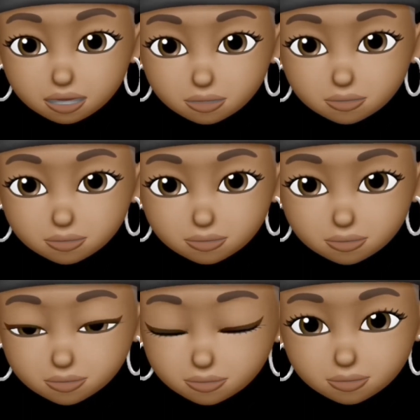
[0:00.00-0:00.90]

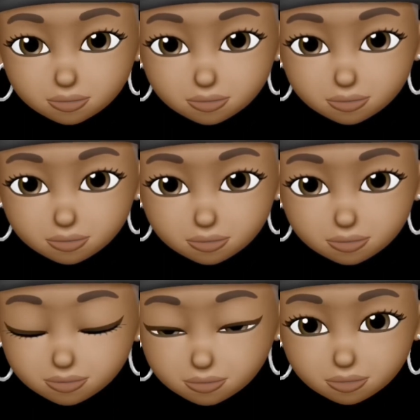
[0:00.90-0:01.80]

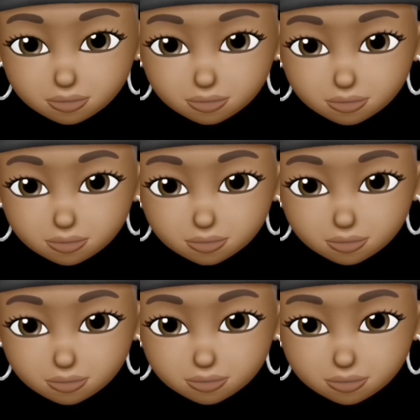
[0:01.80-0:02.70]

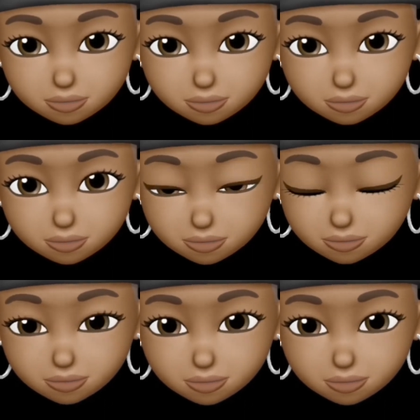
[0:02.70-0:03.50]
No one is speaking in this clip.